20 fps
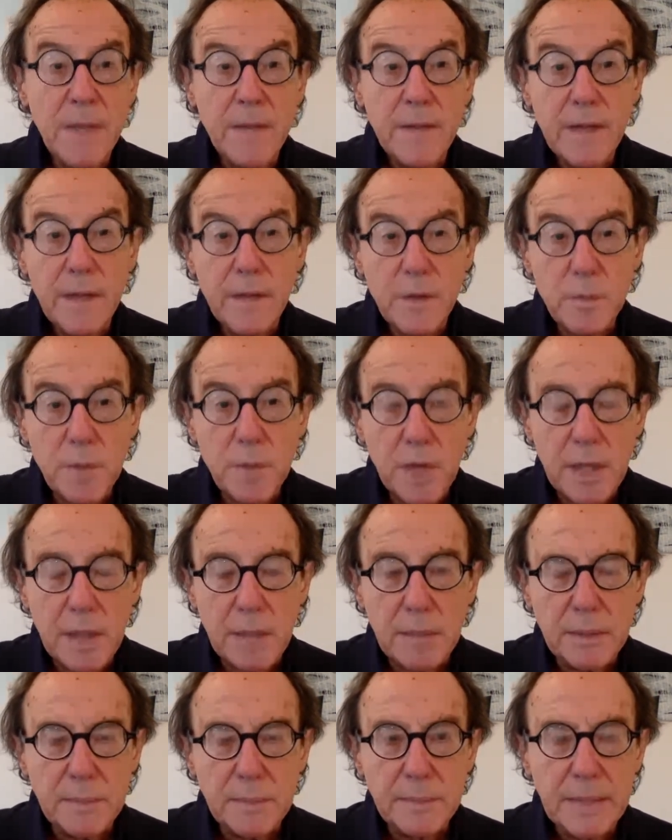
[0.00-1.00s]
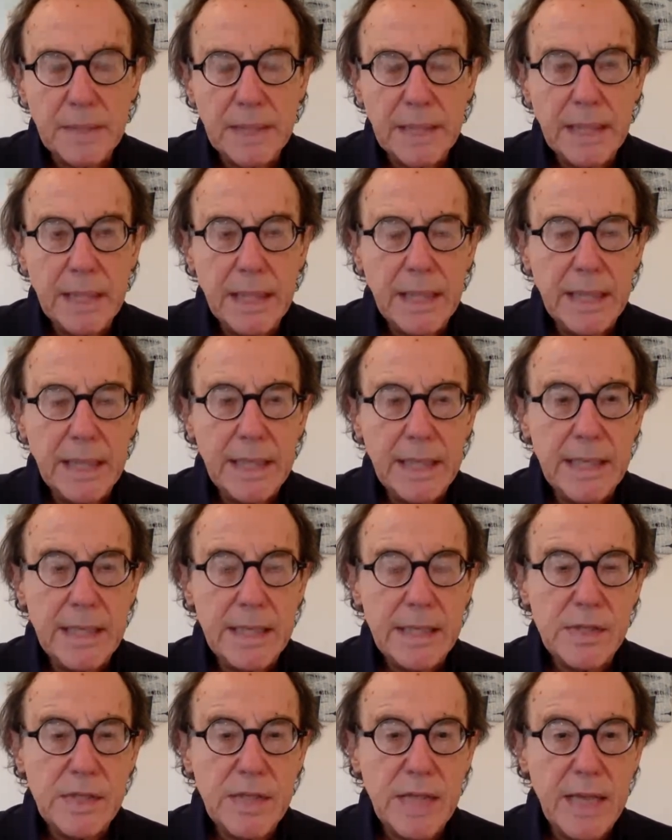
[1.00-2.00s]
The other problem
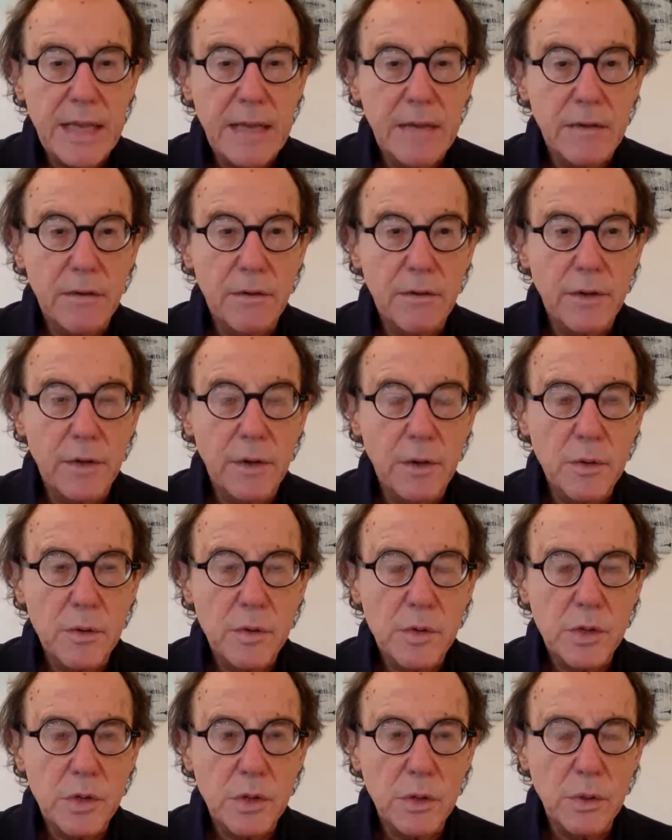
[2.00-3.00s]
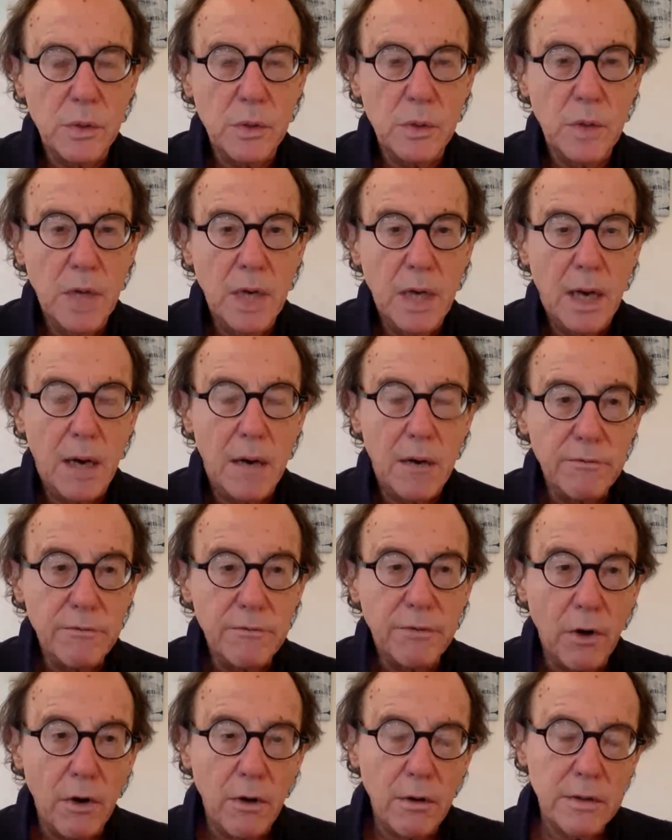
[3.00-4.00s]
is that those who are
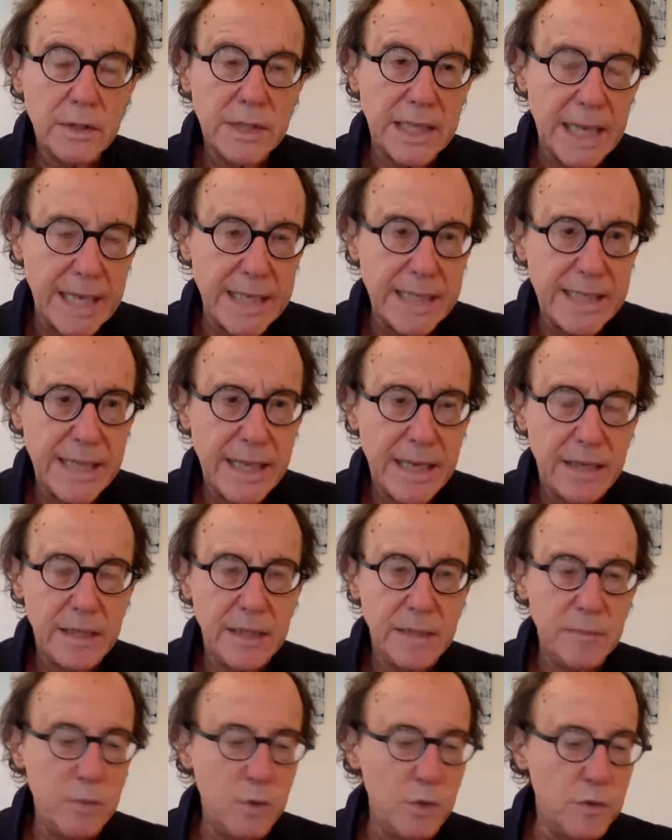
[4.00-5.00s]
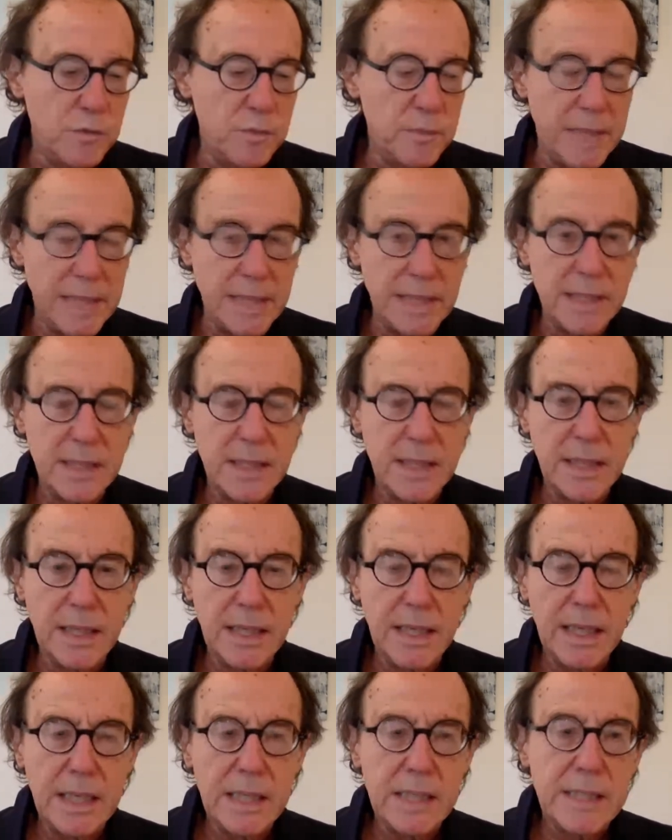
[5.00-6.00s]
involved in identity movements
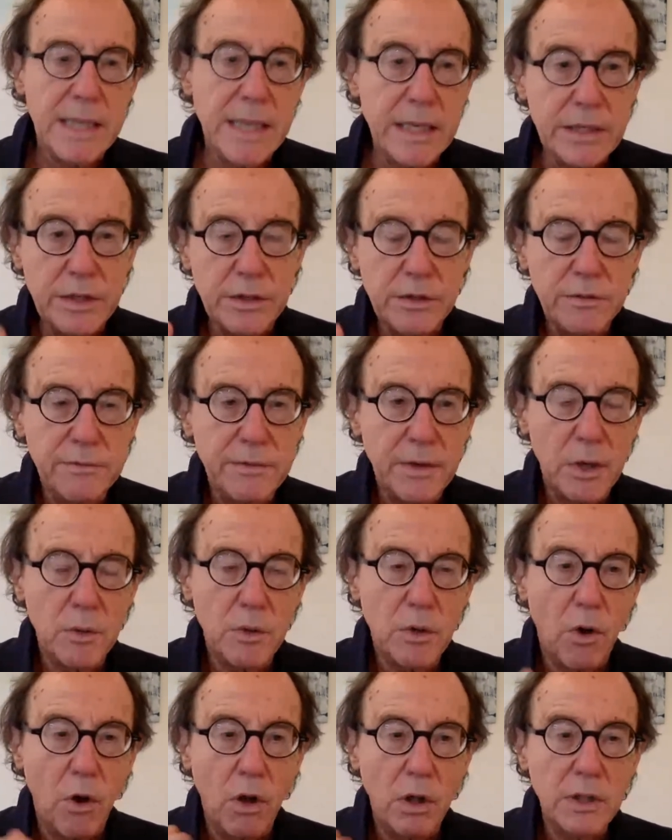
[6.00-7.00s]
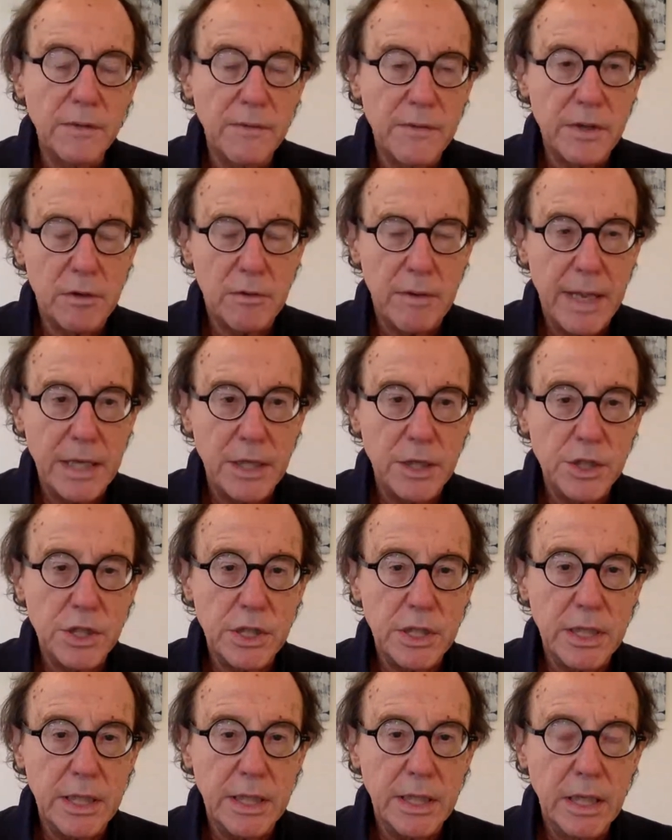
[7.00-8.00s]
tend to devote all of their
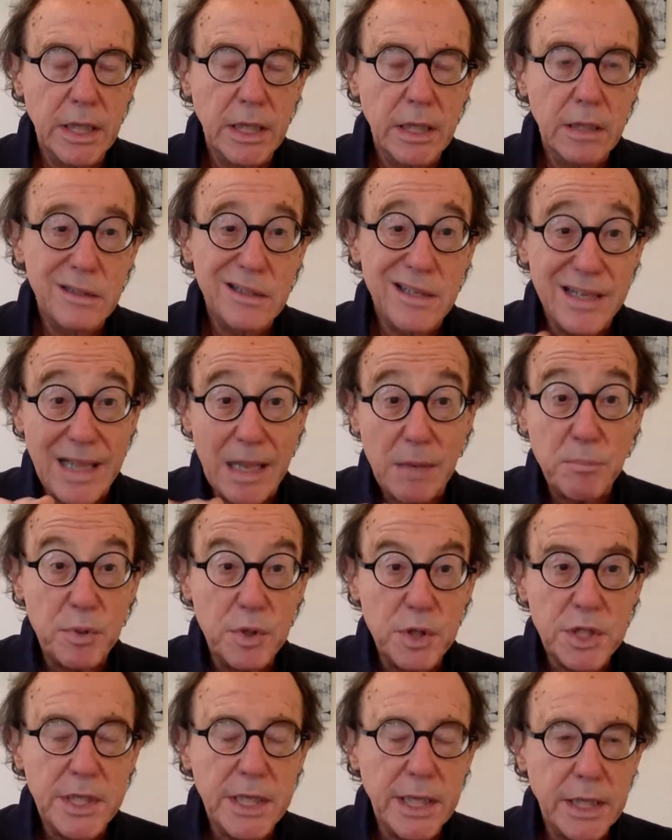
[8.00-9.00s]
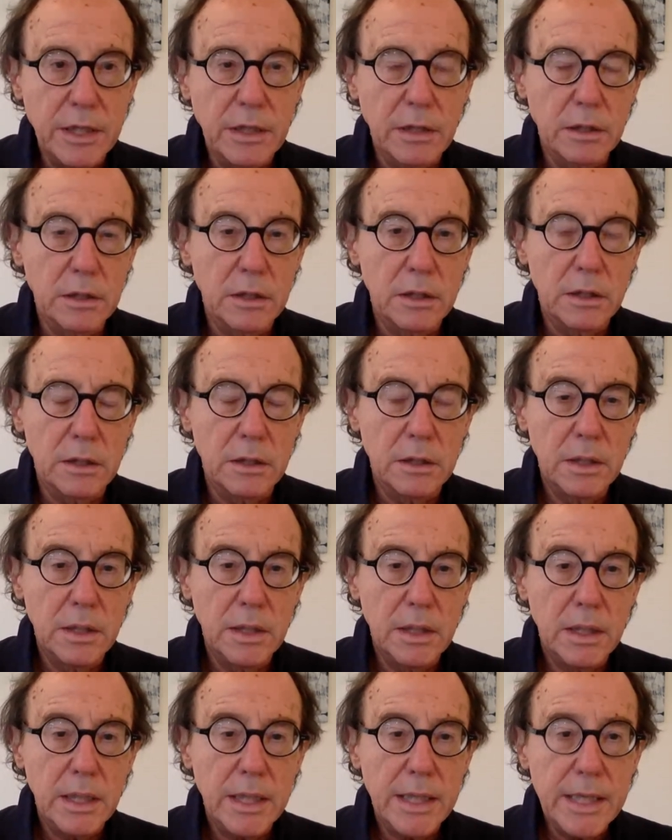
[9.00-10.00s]
energy to that particular
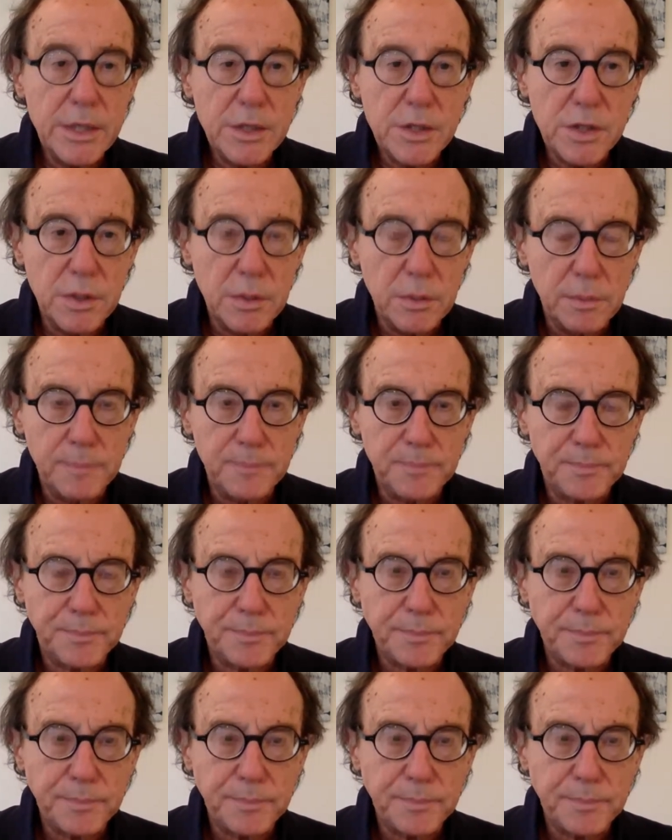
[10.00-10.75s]
issue.